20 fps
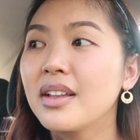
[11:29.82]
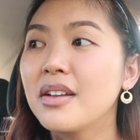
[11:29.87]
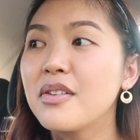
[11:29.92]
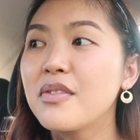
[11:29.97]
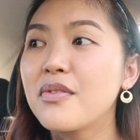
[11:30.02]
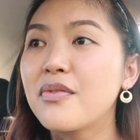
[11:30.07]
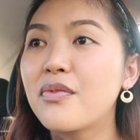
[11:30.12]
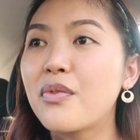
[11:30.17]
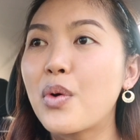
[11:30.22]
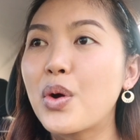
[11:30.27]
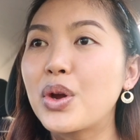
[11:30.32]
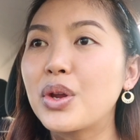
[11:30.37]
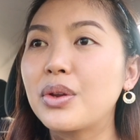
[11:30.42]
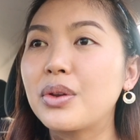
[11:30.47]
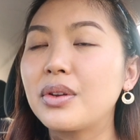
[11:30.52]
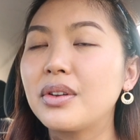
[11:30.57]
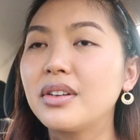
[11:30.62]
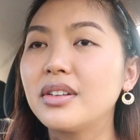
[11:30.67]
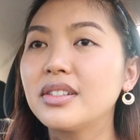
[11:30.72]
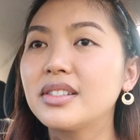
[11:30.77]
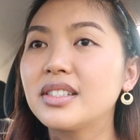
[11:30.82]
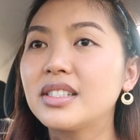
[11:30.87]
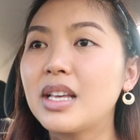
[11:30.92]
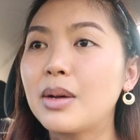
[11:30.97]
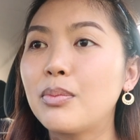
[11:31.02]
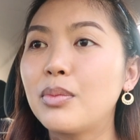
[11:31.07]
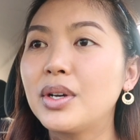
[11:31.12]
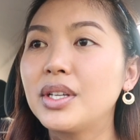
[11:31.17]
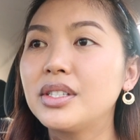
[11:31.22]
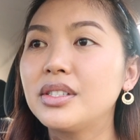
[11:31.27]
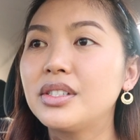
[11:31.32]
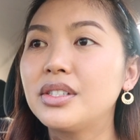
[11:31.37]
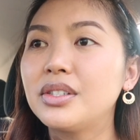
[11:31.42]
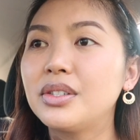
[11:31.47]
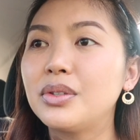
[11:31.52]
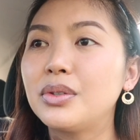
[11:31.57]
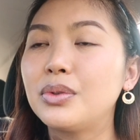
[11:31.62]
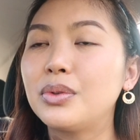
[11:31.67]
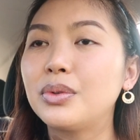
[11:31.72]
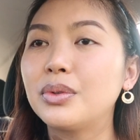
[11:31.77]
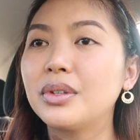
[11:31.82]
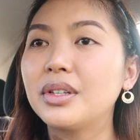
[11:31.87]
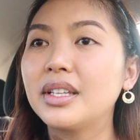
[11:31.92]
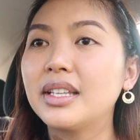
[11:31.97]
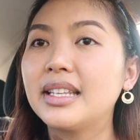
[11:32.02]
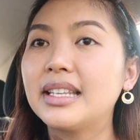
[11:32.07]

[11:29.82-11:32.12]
for someone to